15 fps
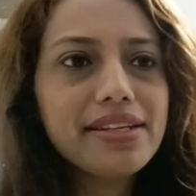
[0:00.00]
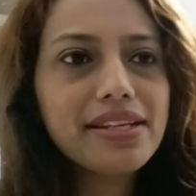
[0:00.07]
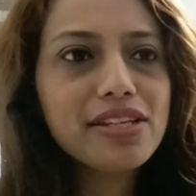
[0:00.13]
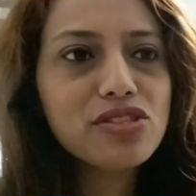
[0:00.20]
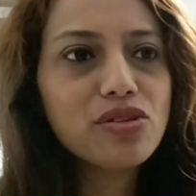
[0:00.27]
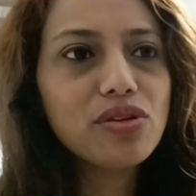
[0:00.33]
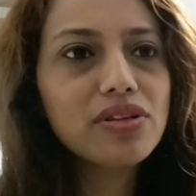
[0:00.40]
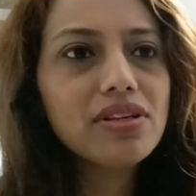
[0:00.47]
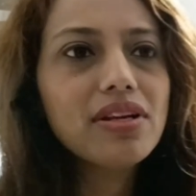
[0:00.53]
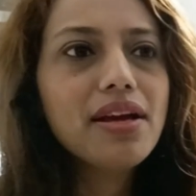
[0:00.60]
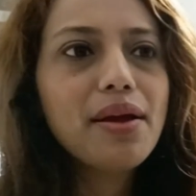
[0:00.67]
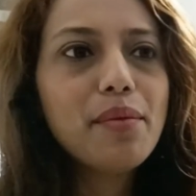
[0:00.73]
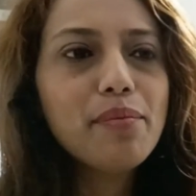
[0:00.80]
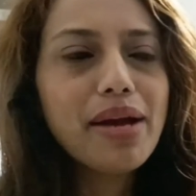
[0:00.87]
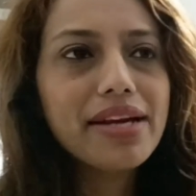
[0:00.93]
brightness or
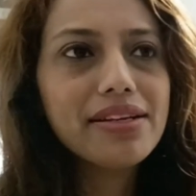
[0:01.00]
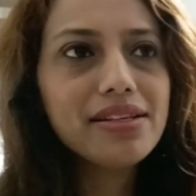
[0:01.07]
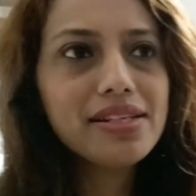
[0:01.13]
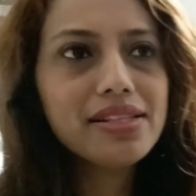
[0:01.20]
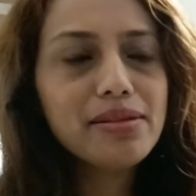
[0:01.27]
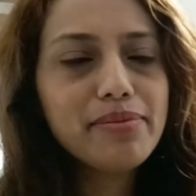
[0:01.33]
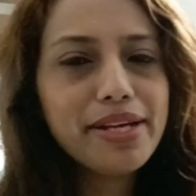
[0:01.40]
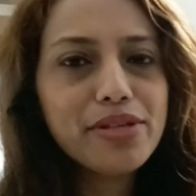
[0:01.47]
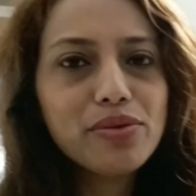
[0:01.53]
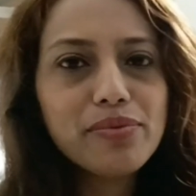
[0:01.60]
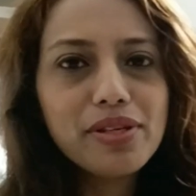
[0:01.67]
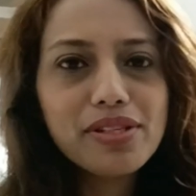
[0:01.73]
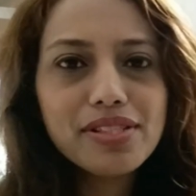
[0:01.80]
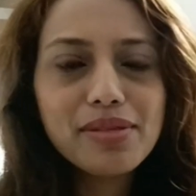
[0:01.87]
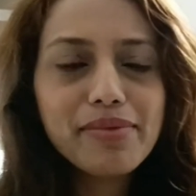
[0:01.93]
pattern in the
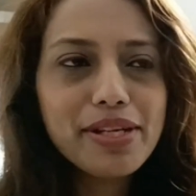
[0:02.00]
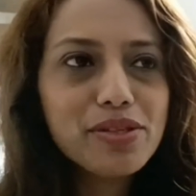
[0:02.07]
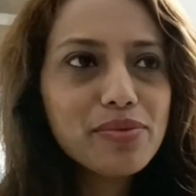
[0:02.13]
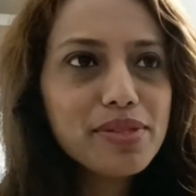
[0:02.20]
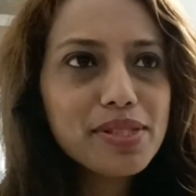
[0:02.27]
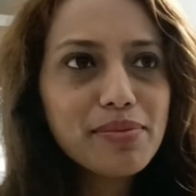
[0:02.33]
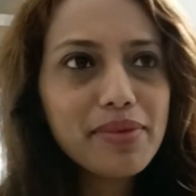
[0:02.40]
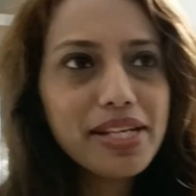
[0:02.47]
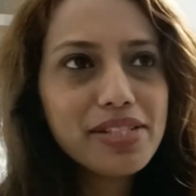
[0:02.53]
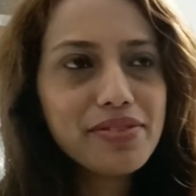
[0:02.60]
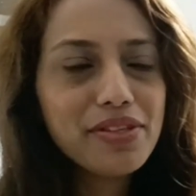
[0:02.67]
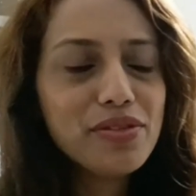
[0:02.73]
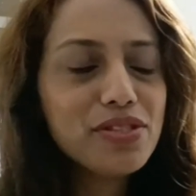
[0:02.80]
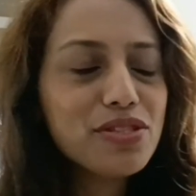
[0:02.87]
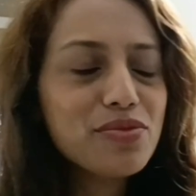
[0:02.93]
bedroom because the bedroom is a
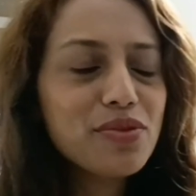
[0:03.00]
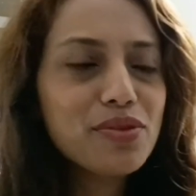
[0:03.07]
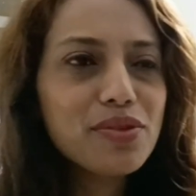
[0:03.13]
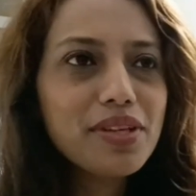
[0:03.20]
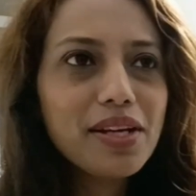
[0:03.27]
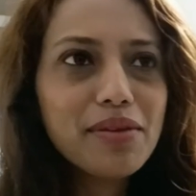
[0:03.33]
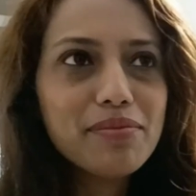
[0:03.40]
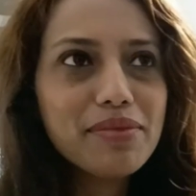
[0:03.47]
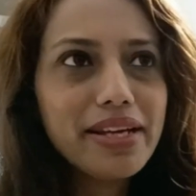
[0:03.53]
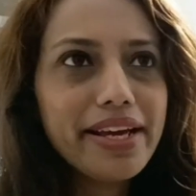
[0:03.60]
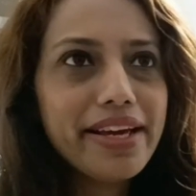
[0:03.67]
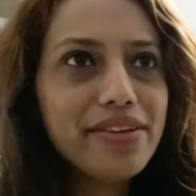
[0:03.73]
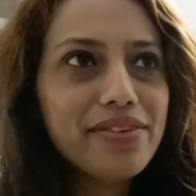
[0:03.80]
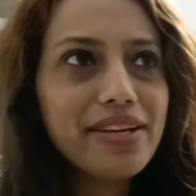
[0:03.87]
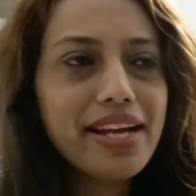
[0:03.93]
place where you just want to
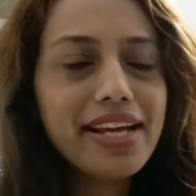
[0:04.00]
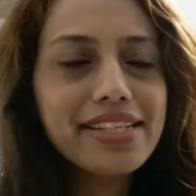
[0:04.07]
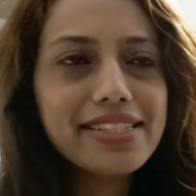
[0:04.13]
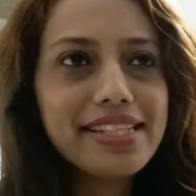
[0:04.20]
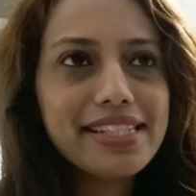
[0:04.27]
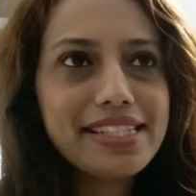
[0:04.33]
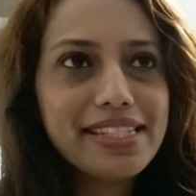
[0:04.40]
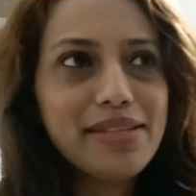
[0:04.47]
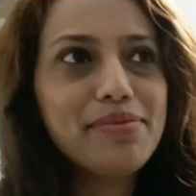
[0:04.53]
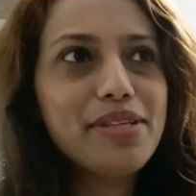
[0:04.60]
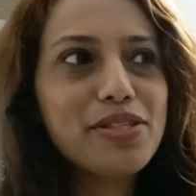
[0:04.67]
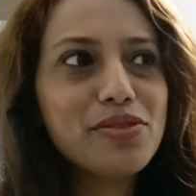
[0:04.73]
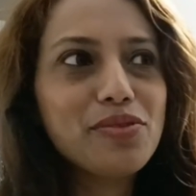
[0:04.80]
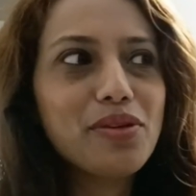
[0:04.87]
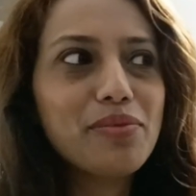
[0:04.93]
come and relax and
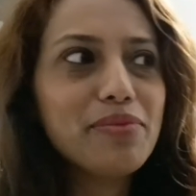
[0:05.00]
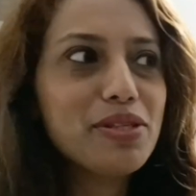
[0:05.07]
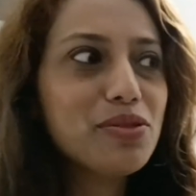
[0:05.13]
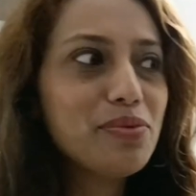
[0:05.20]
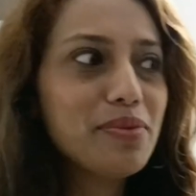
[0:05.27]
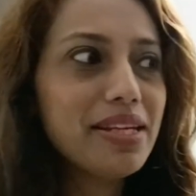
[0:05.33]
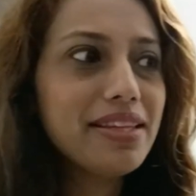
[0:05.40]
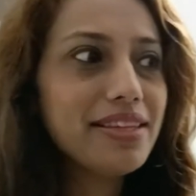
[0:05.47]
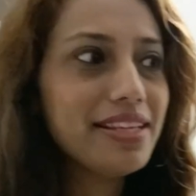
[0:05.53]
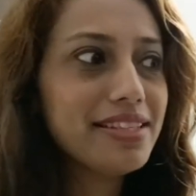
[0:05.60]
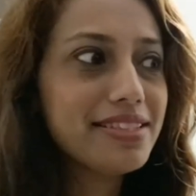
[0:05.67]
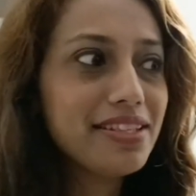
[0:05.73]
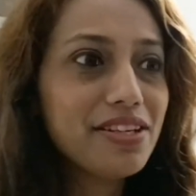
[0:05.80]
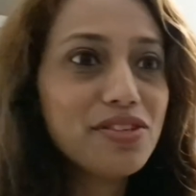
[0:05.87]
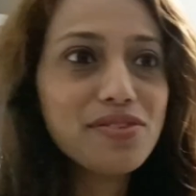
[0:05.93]
sleep. There should not be too many
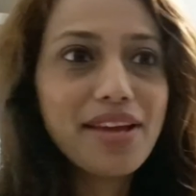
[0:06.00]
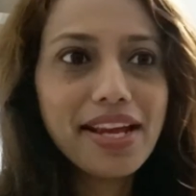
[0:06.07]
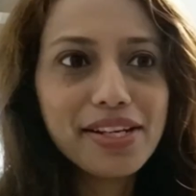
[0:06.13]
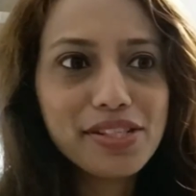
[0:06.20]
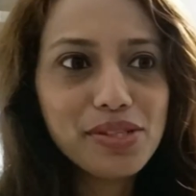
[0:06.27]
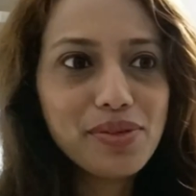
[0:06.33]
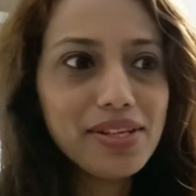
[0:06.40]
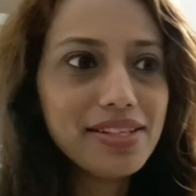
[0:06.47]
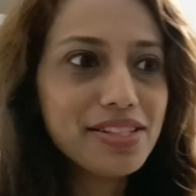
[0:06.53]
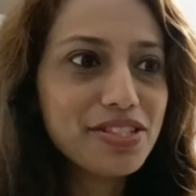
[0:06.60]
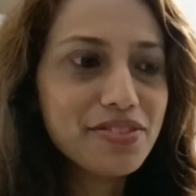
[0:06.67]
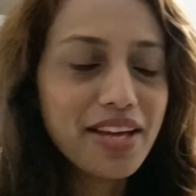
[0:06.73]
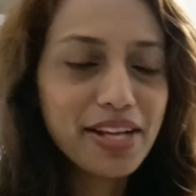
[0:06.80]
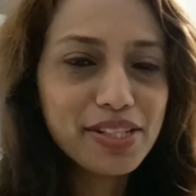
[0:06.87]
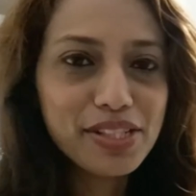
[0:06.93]
things that attract you and
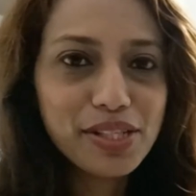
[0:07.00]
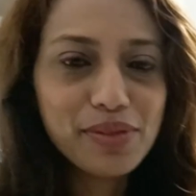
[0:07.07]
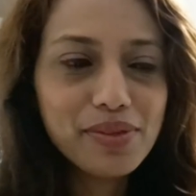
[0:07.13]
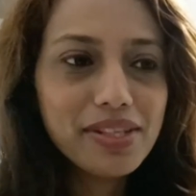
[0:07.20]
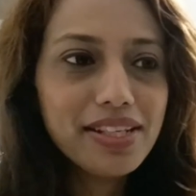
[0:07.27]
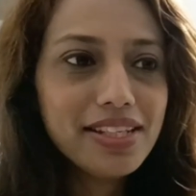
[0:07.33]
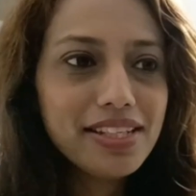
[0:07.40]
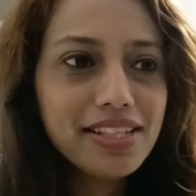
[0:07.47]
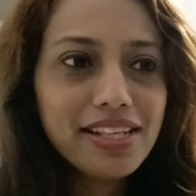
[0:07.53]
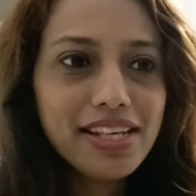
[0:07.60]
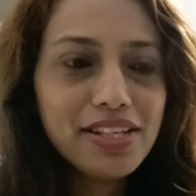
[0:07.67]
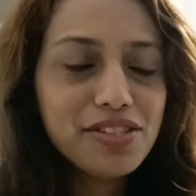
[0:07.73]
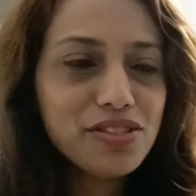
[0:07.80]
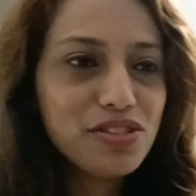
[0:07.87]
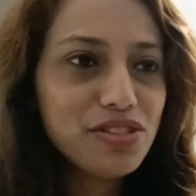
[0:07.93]
distract you.
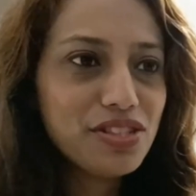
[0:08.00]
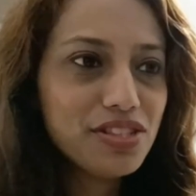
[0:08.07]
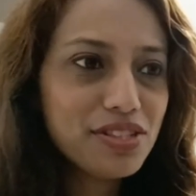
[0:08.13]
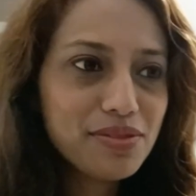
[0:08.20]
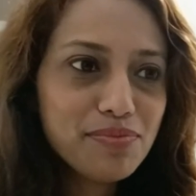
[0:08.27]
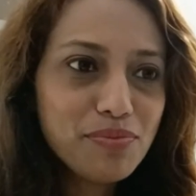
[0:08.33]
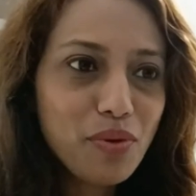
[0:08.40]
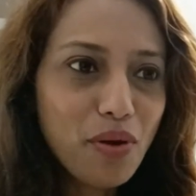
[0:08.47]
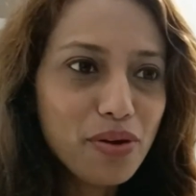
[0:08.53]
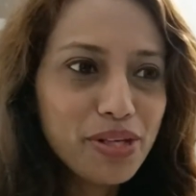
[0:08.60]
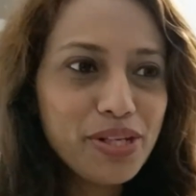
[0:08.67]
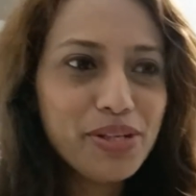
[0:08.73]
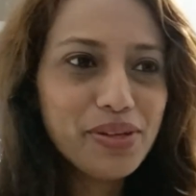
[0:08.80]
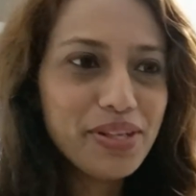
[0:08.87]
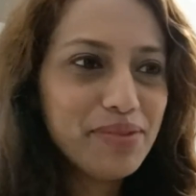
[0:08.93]
It's to just
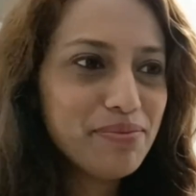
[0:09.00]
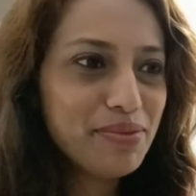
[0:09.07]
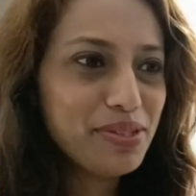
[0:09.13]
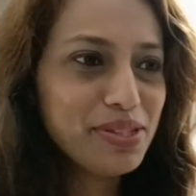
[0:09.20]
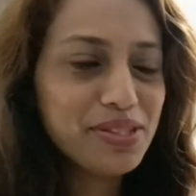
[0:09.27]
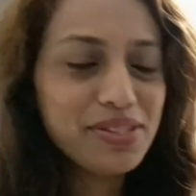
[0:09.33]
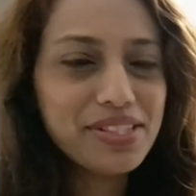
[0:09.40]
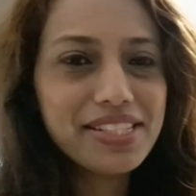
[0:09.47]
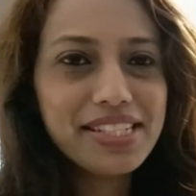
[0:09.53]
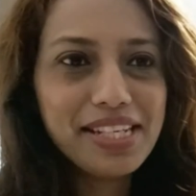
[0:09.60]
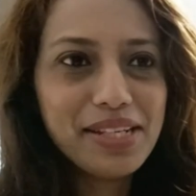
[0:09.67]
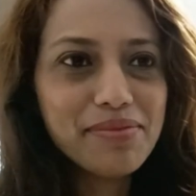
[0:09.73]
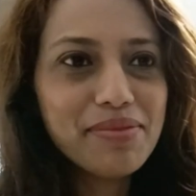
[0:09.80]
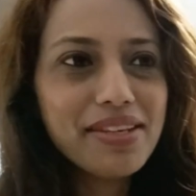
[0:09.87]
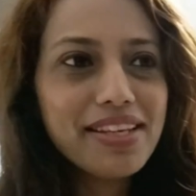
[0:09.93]
bore you and put you to
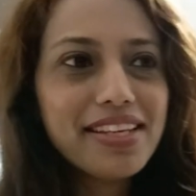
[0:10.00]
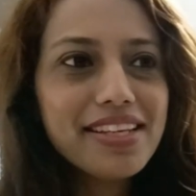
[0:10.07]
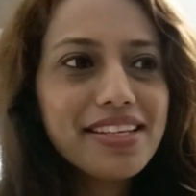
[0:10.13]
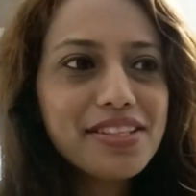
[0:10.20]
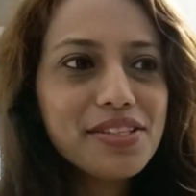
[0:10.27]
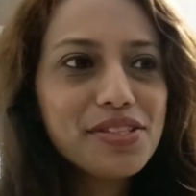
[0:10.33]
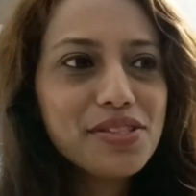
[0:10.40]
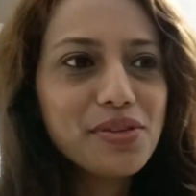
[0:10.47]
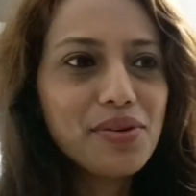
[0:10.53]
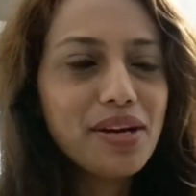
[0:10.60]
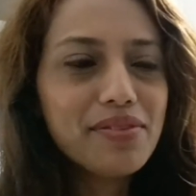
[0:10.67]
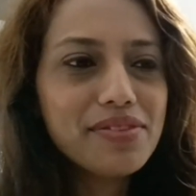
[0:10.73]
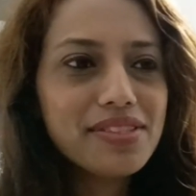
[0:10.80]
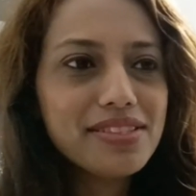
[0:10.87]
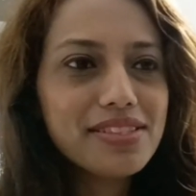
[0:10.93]
sleep.
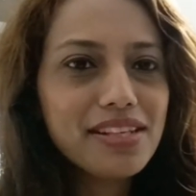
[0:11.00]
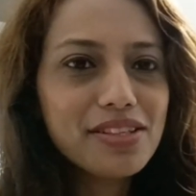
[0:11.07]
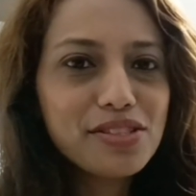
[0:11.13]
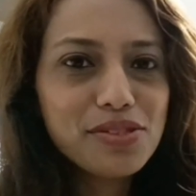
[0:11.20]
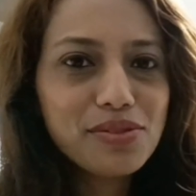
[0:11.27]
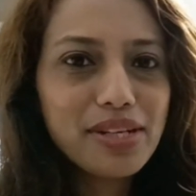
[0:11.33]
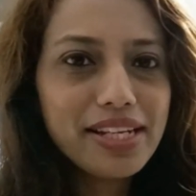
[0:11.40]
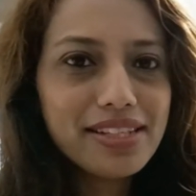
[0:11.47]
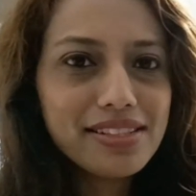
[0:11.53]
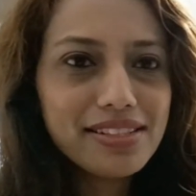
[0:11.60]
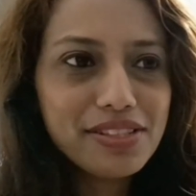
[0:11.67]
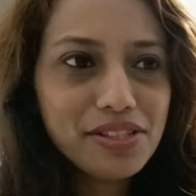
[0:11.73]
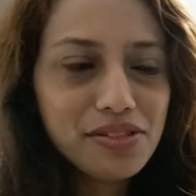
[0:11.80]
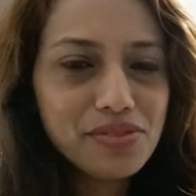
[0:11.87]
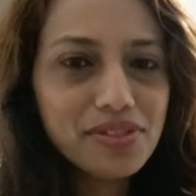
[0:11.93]
So I've stuck to
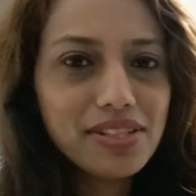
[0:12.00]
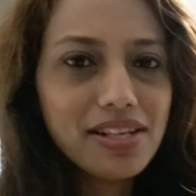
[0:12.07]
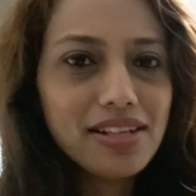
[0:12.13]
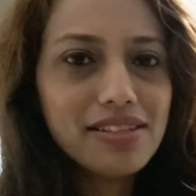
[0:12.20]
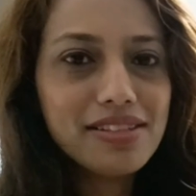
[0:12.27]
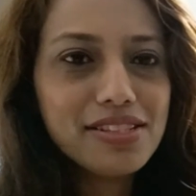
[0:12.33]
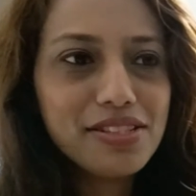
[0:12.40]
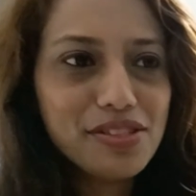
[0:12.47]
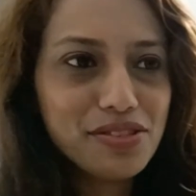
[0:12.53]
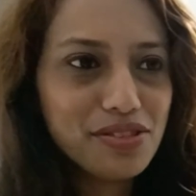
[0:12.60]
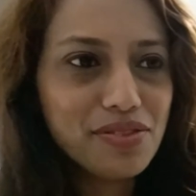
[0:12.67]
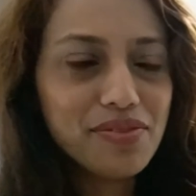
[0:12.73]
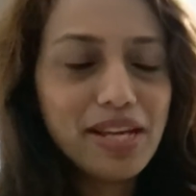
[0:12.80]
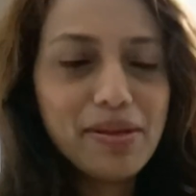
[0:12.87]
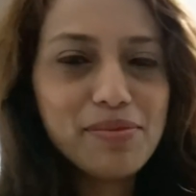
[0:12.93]
like neutral colors,
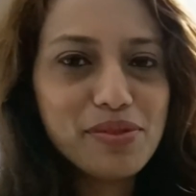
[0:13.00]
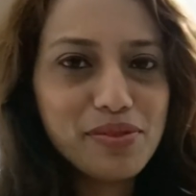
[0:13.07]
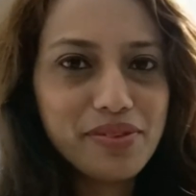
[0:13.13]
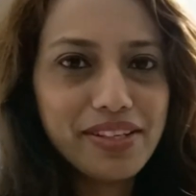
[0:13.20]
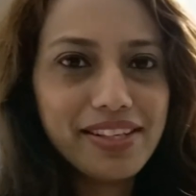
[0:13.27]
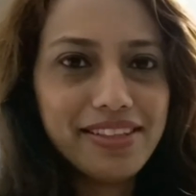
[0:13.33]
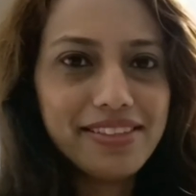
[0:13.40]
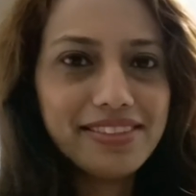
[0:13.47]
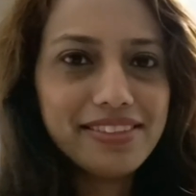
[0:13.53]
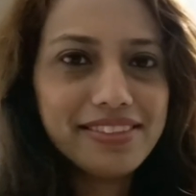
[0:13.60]
neutral vibes over